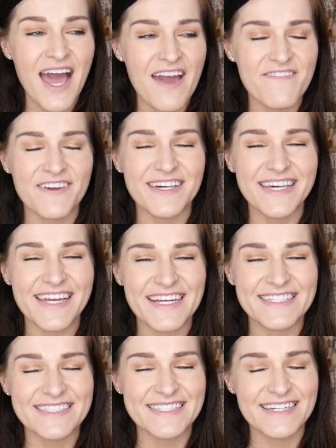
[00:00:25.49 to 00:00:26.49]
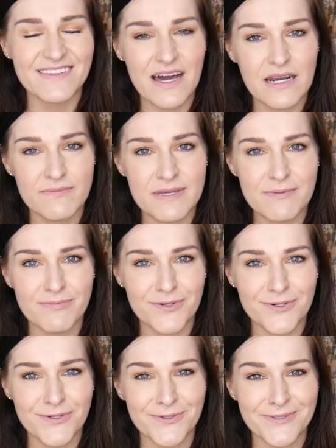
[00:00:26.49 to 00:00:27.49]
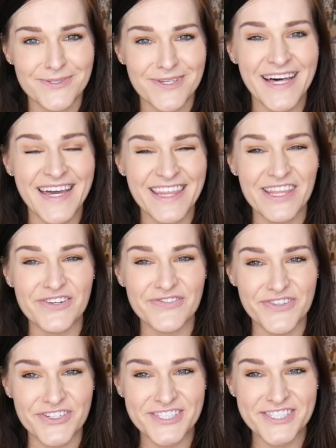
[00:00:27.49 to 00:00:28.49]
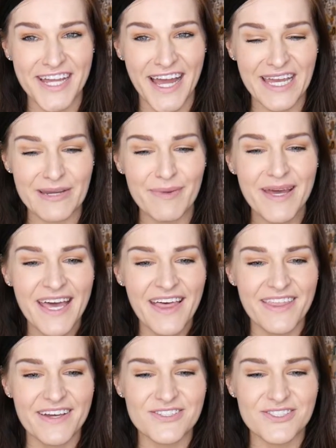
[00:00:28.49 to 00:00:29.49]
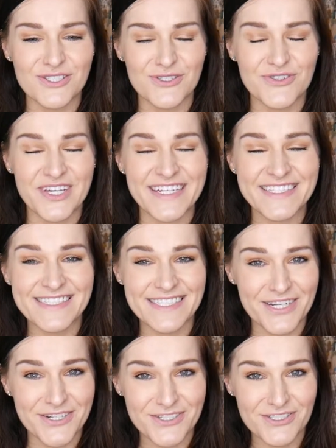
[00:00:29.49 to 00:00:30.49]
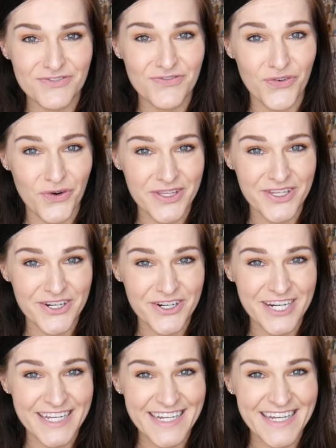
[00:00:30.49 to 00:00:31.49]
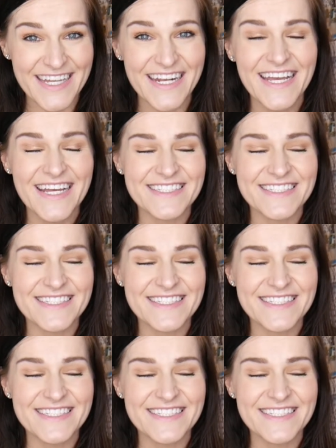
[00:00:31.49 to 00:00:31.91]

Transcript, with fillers: I feel like I see a lot of people who do like their first time, they'll do like stickers for their Cricut.